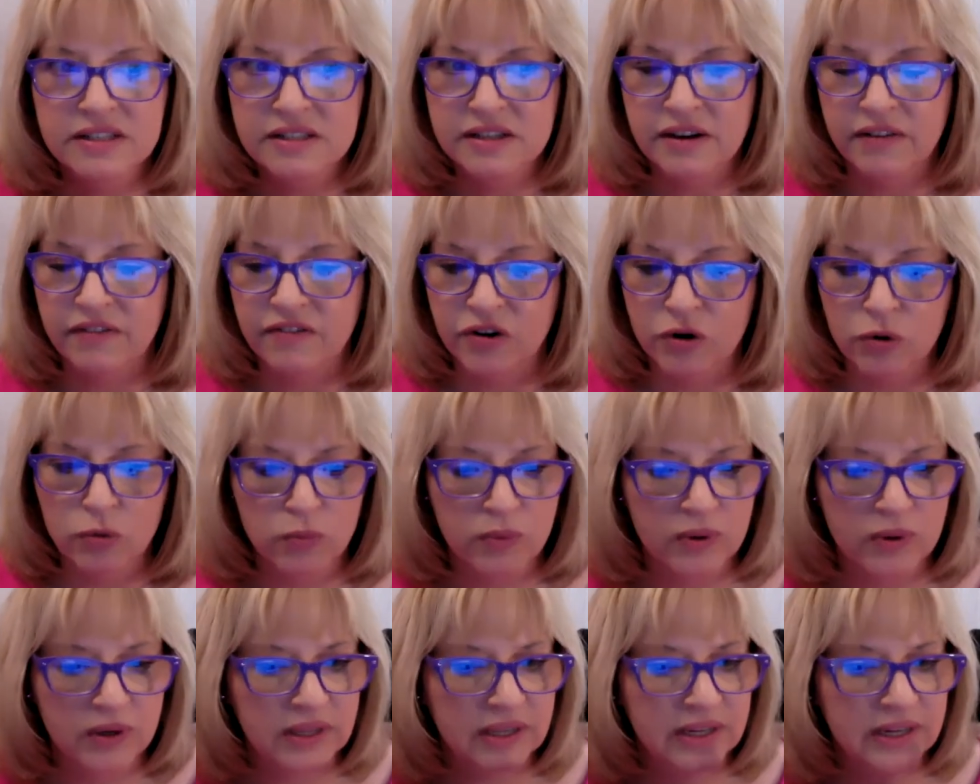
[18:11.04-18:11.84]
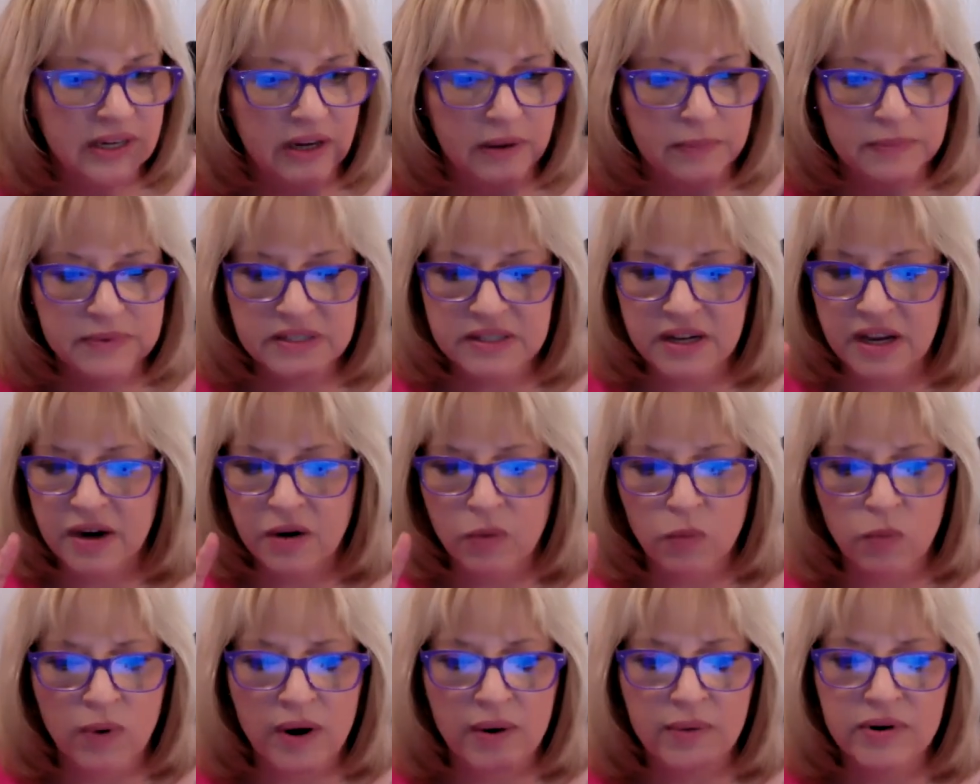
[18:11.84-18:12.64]
If you're really upset
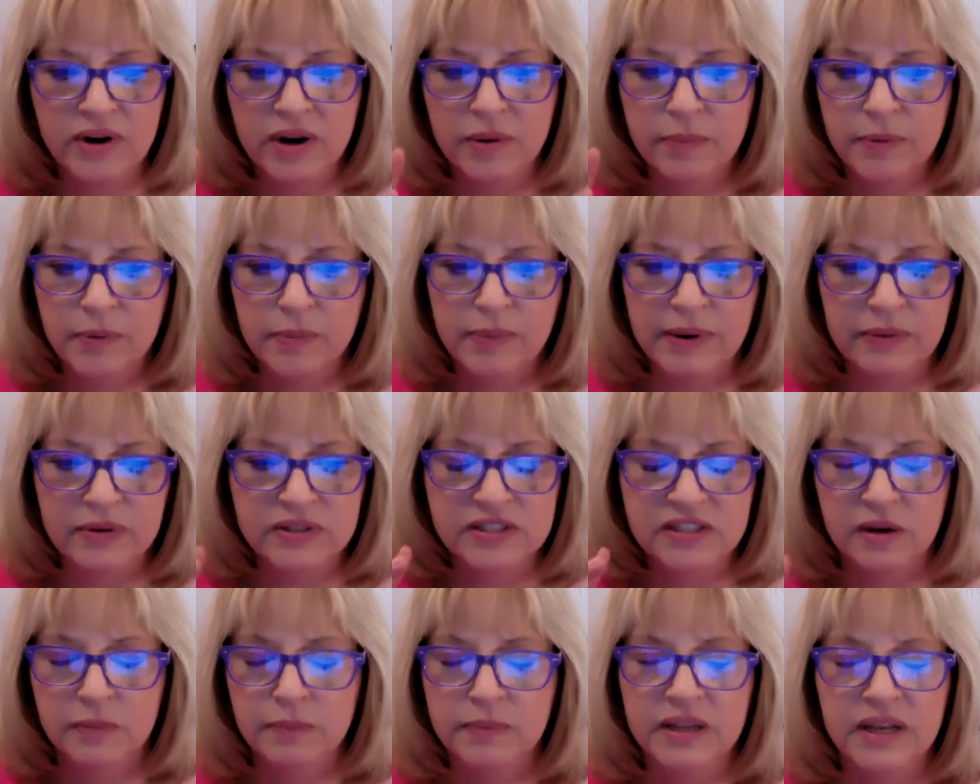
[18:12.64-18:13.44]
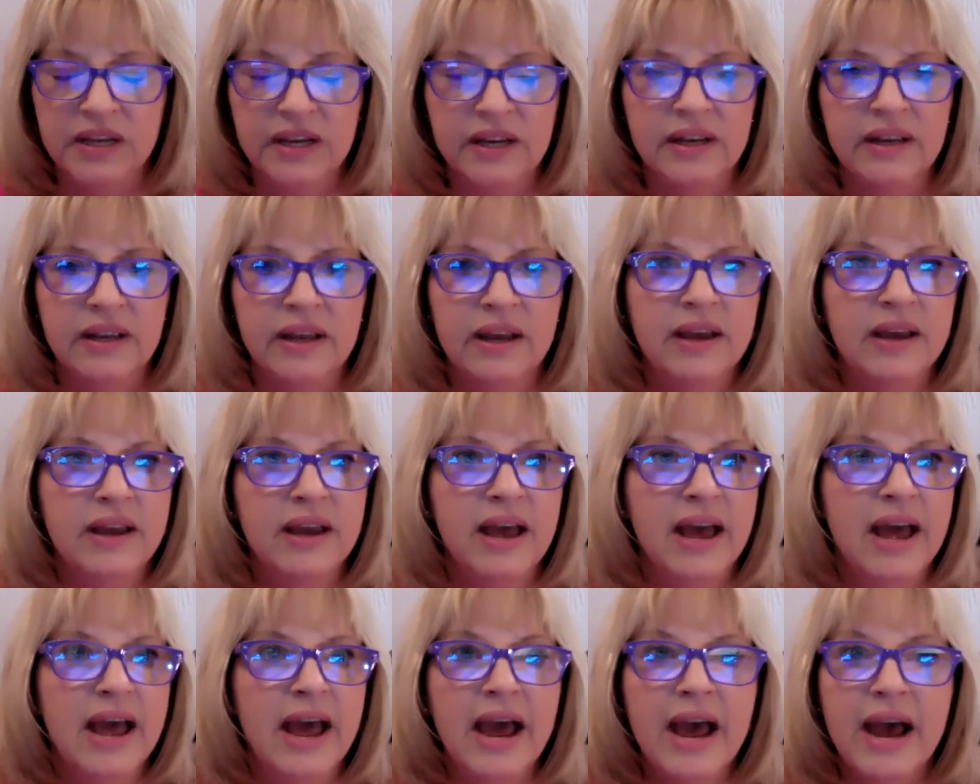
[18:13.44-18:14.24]
and wound up about something,
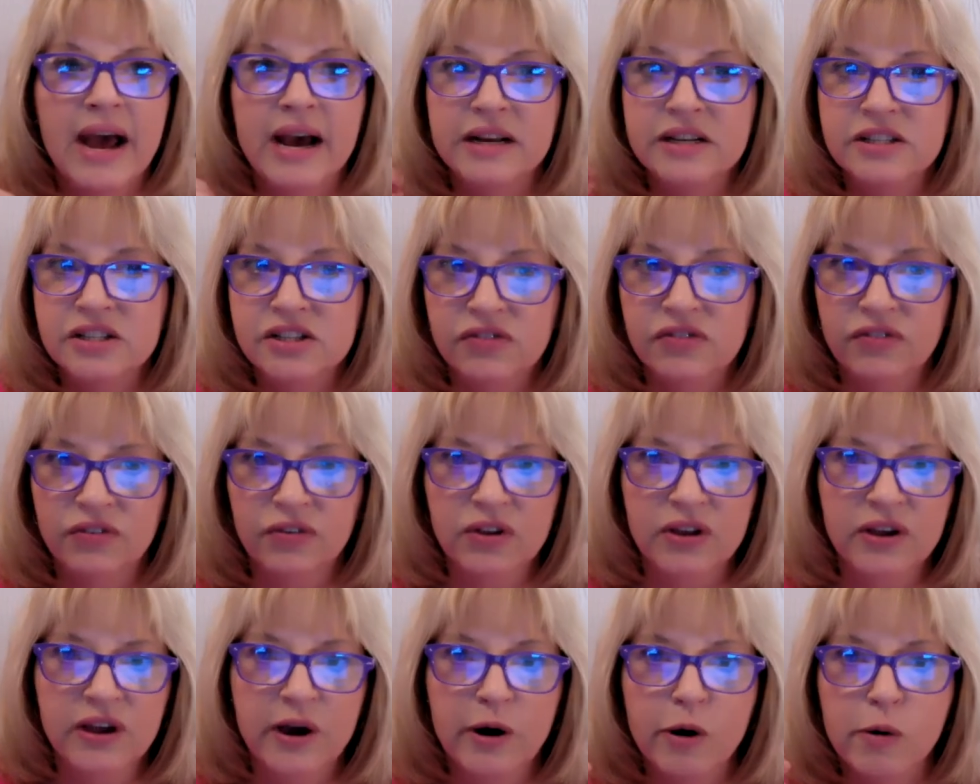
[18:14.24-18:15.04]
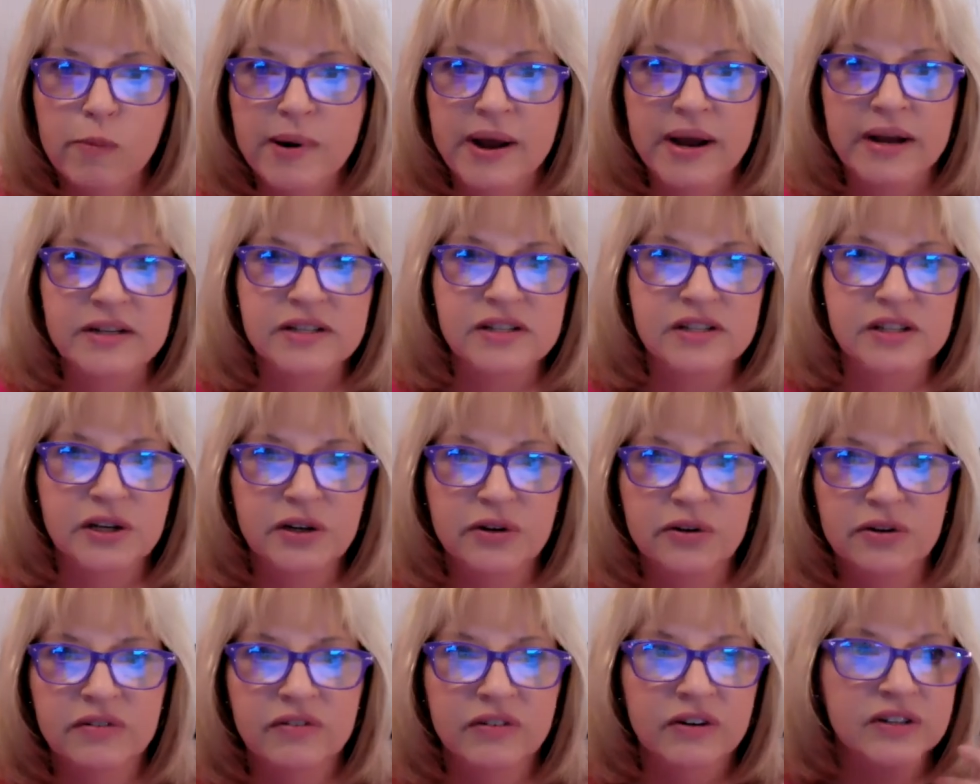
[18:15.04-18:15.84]
ask for the help, ask the
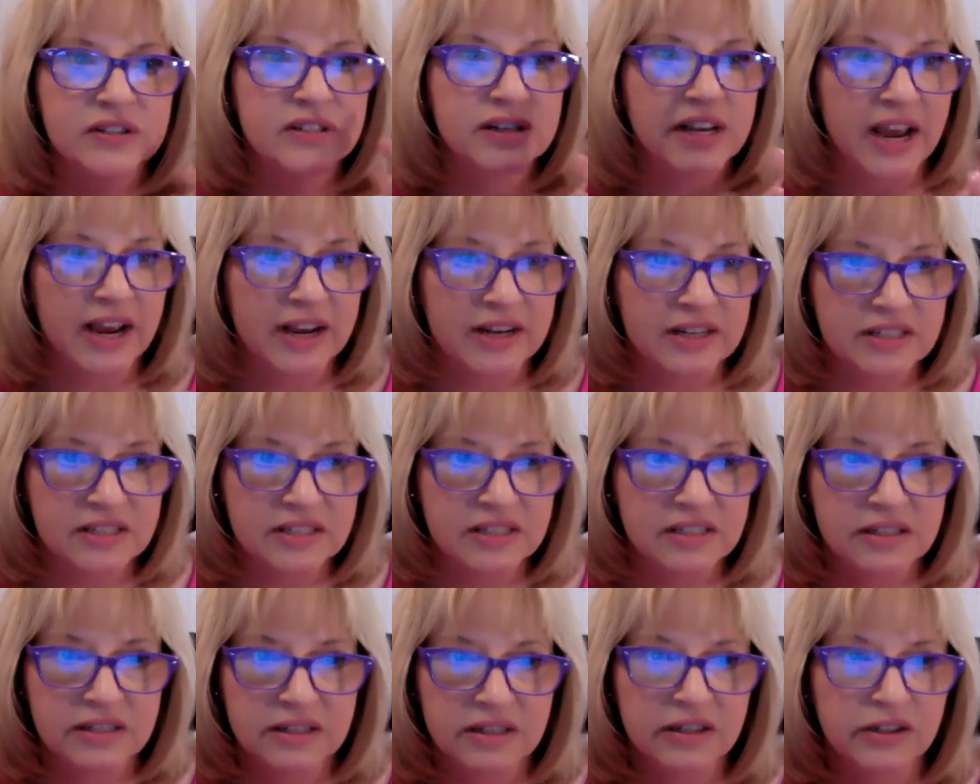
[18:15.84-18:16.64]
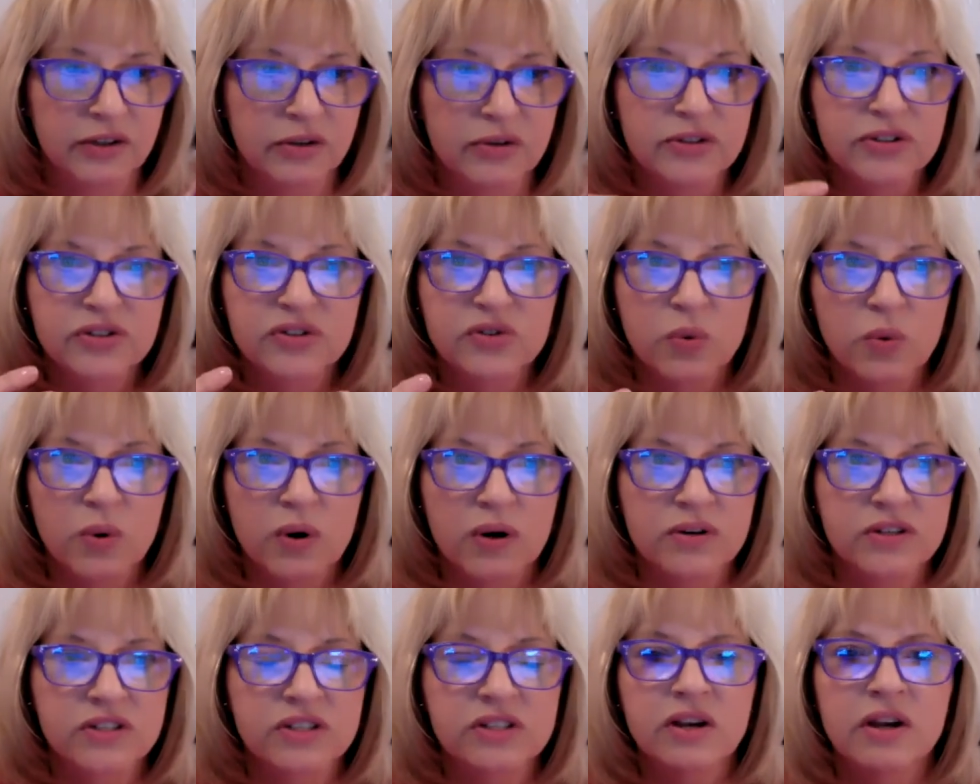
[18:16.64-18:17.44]
universe, ask your
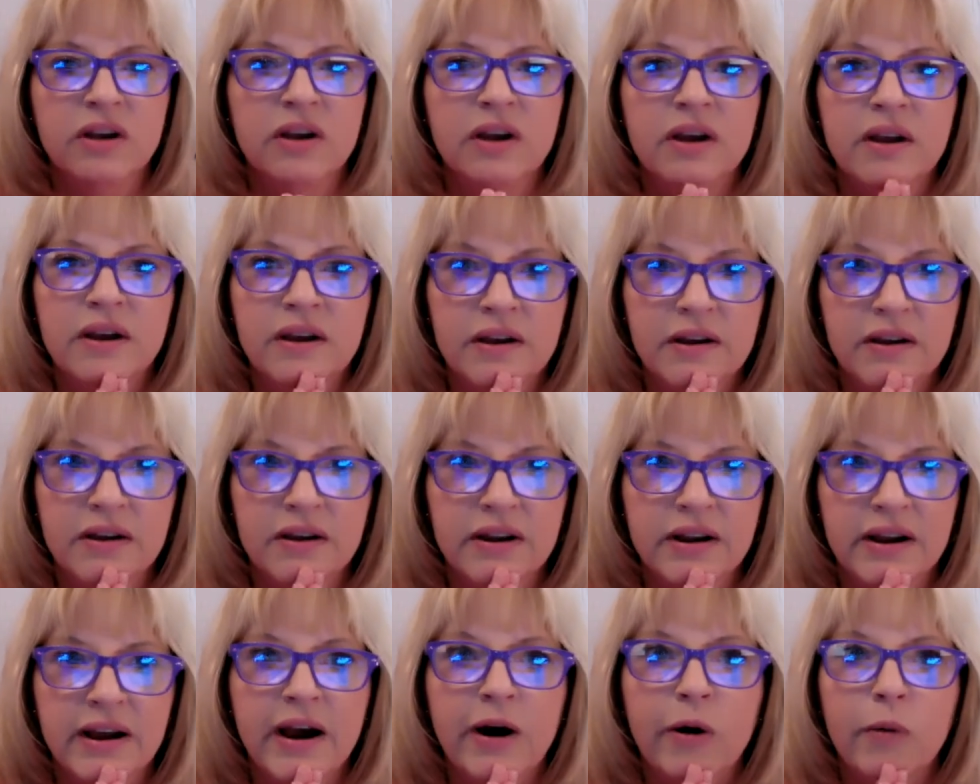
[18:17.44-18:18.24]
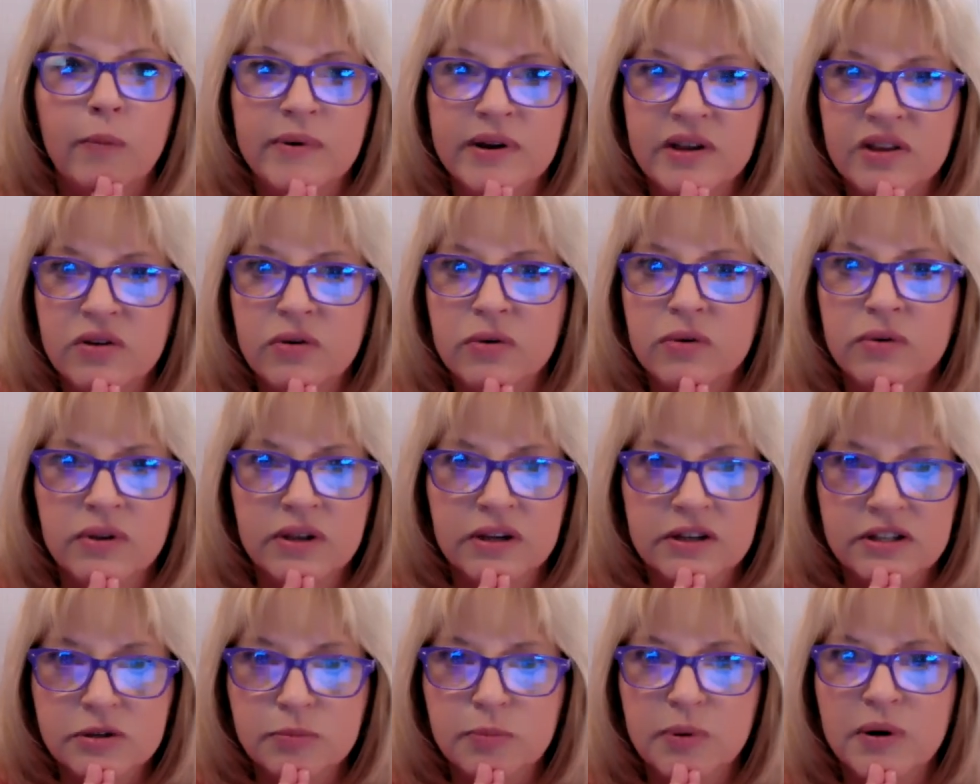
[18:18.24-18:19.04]
source, help me through
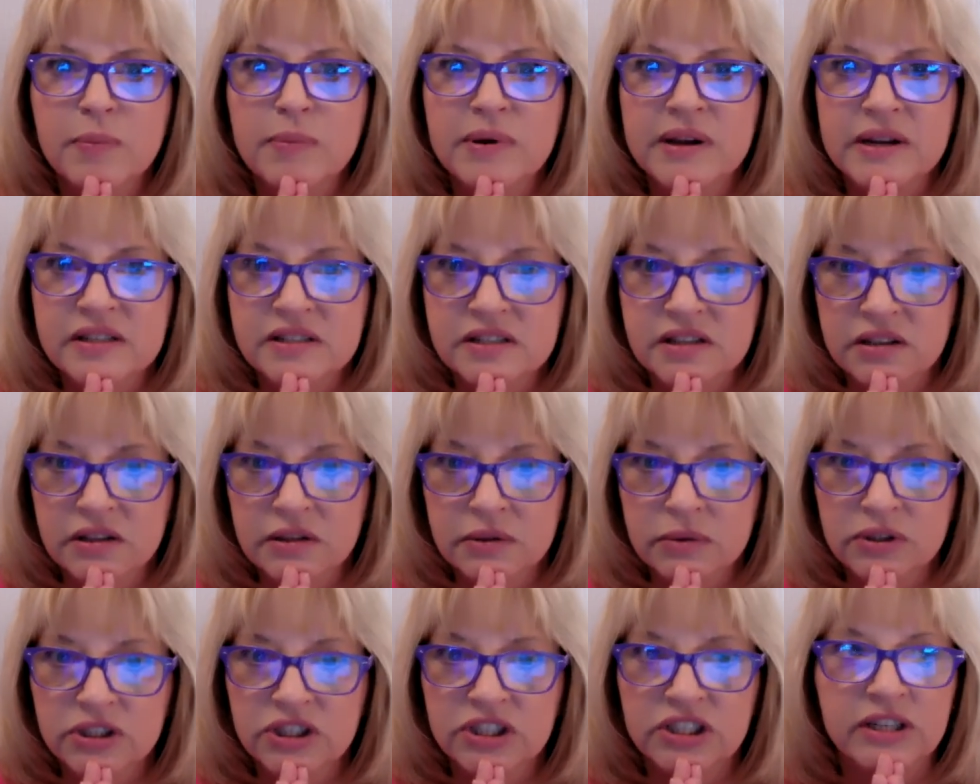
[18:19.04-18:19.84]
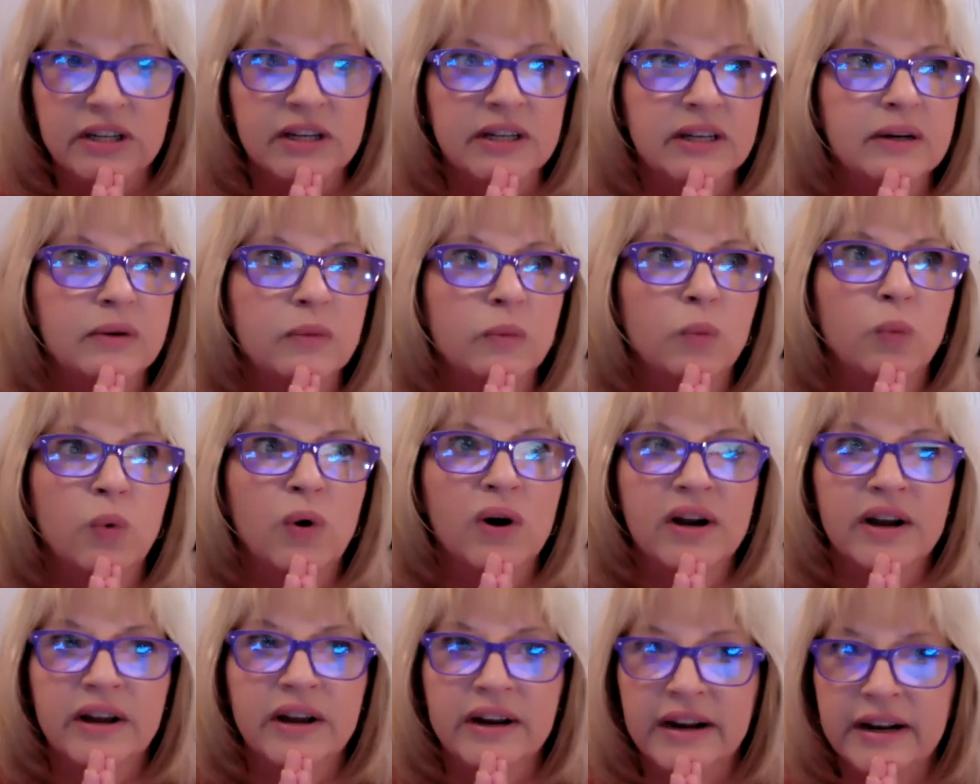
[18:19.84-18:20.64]
this, bring me a solution.
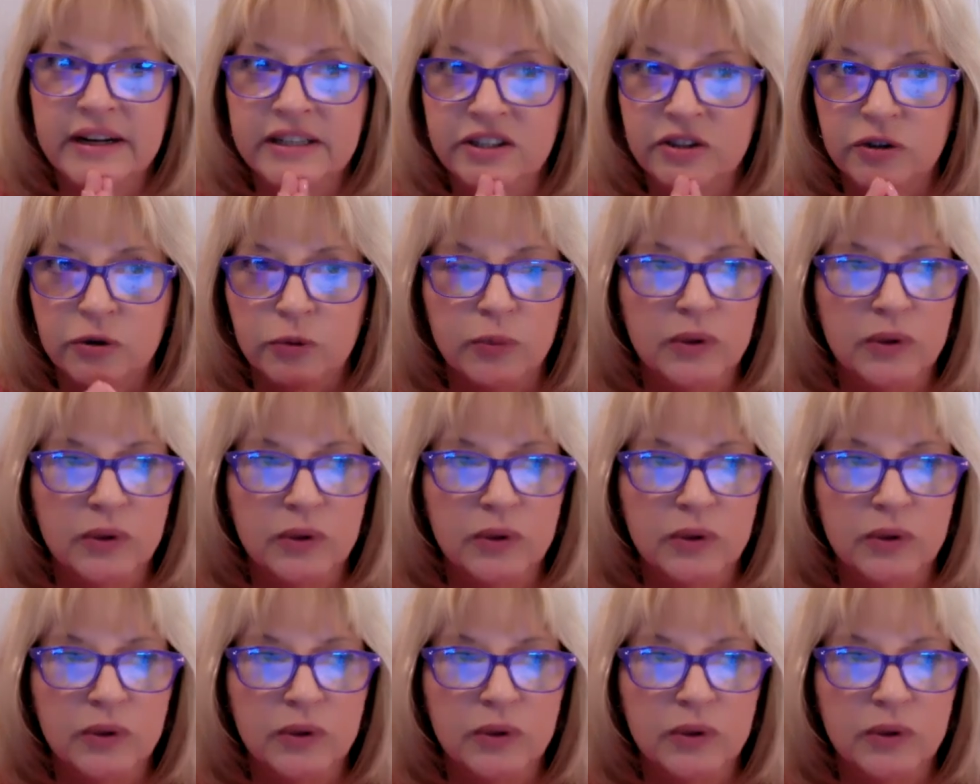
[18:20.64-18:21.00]
What could I do?